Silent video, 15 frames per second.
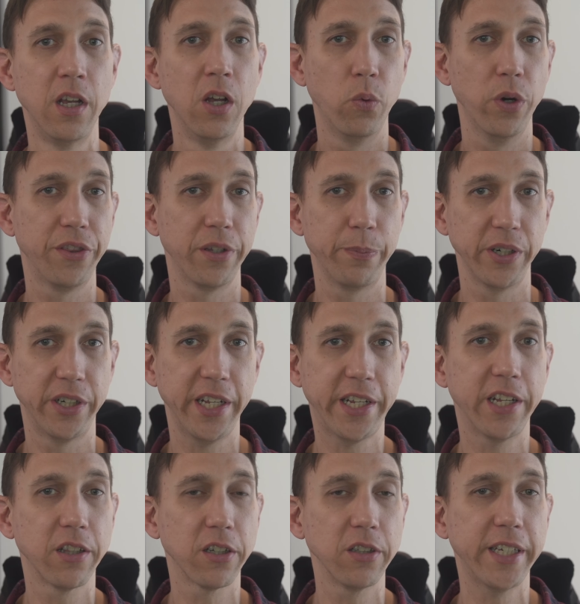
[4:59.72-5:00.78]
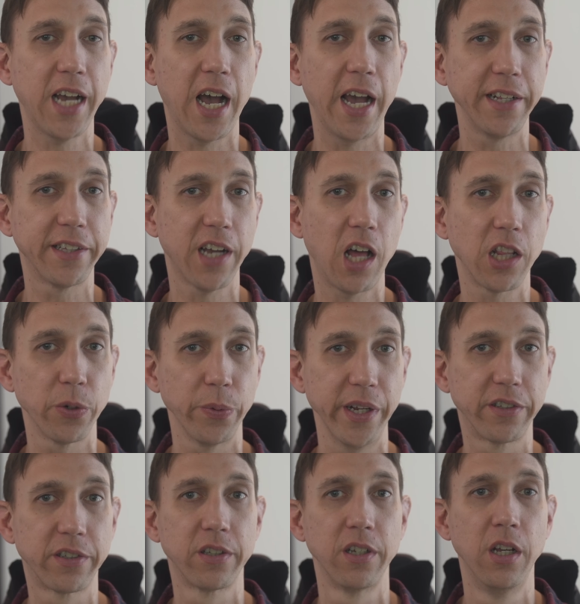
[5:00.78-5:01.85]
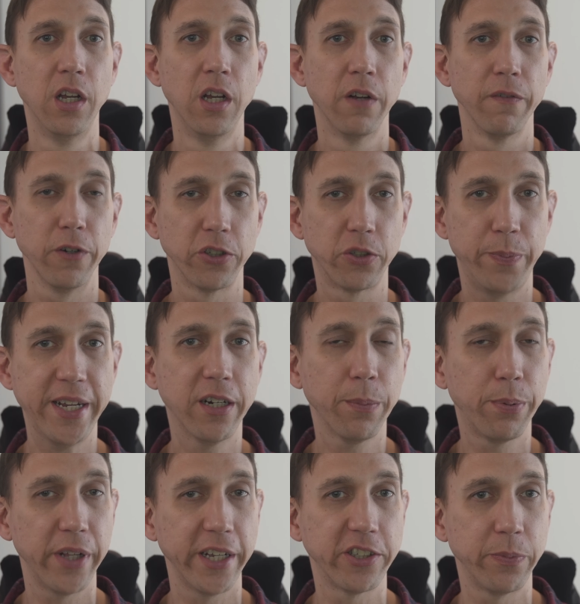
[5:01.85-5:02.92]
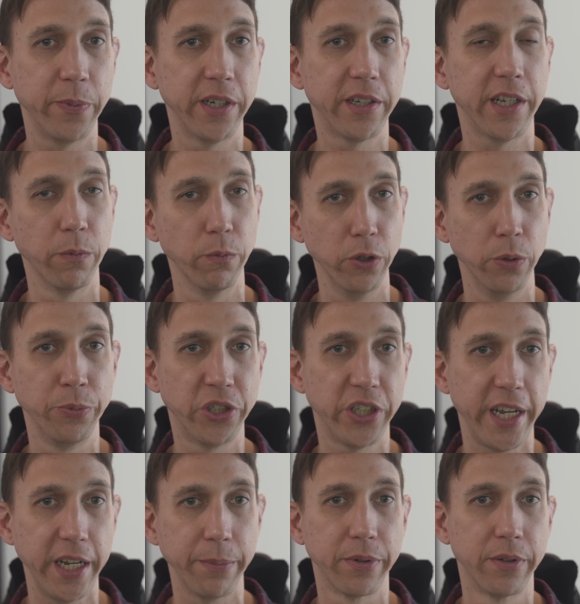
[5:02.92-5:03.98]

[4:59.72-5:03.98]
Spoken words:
with a particularly high tolerance for speaker placement and room shape.